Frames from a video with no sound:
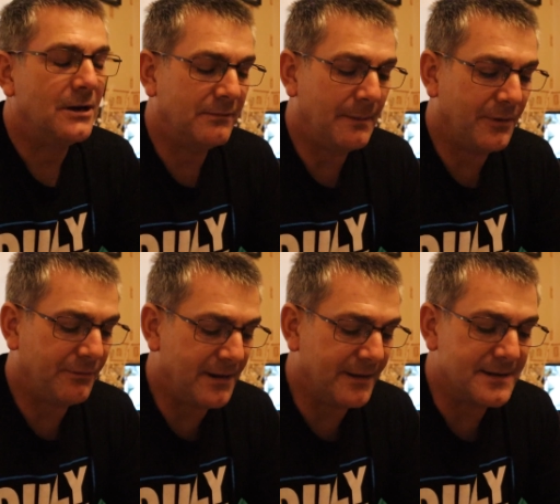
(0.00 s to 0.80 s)
I'll wrap the
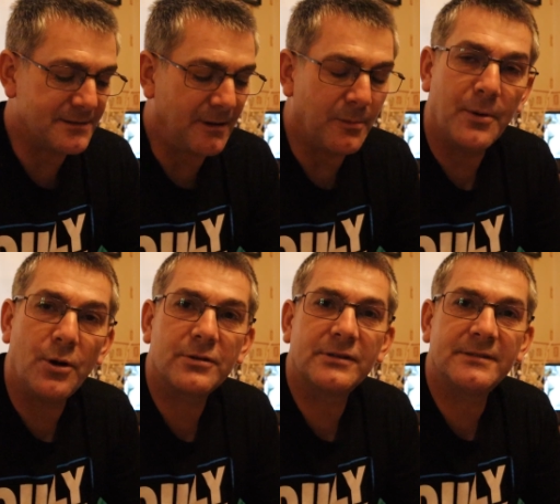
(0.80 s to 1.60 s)
three things. I'll wrap a
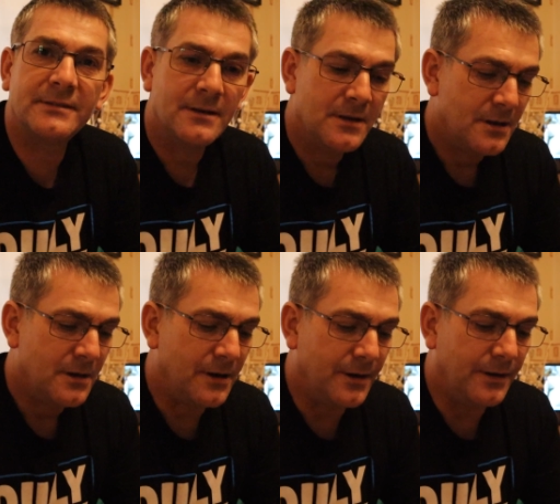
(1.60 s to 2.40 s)
box,
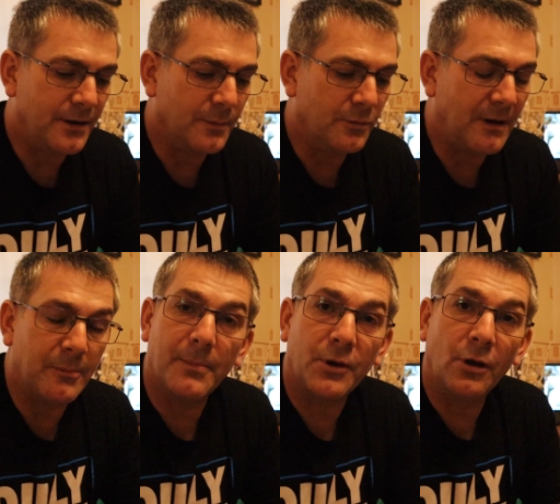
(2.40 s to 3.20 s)
and I will
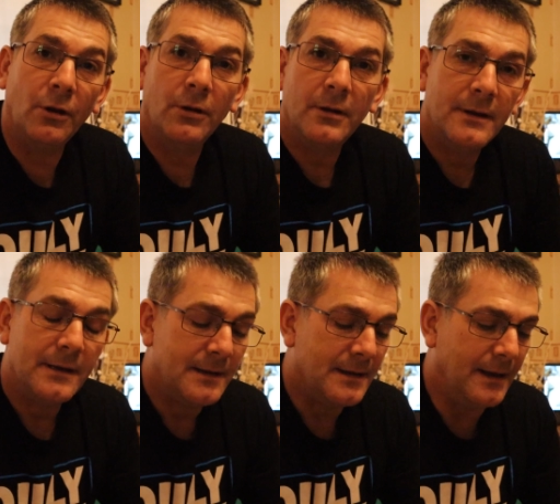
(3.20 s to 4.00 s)
wrap a bottle,
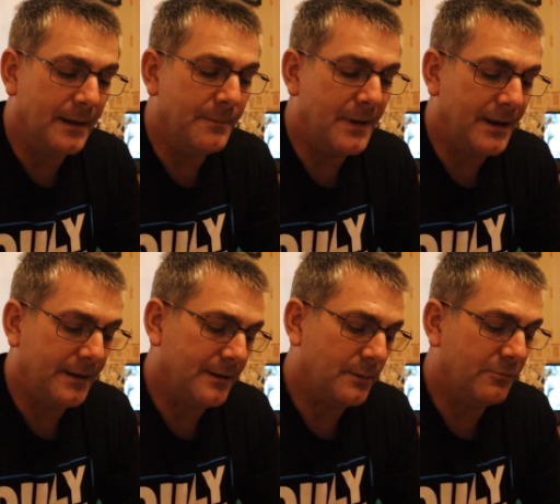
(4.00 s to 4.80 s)
and
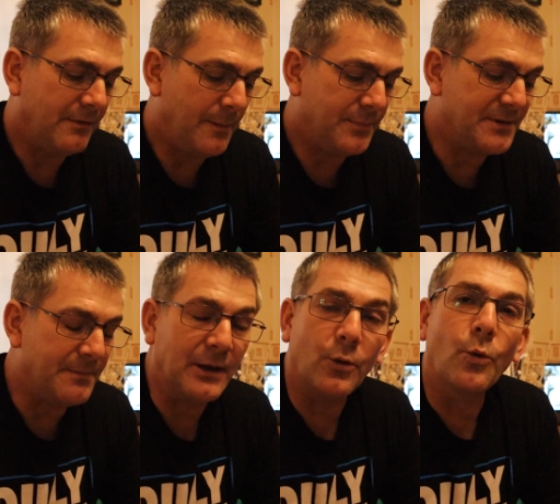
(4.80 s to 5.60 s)
I will wrap
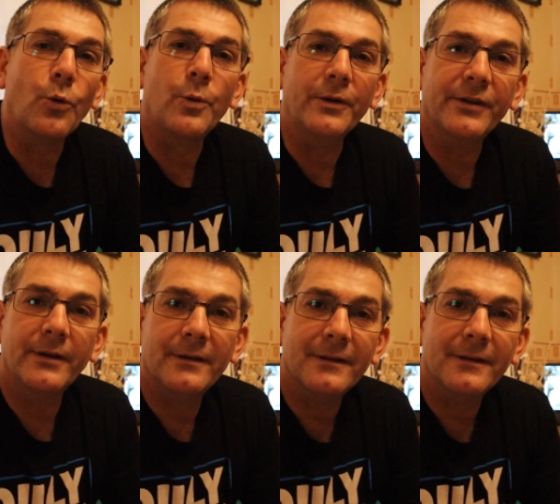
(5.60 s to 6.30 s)
something awkward,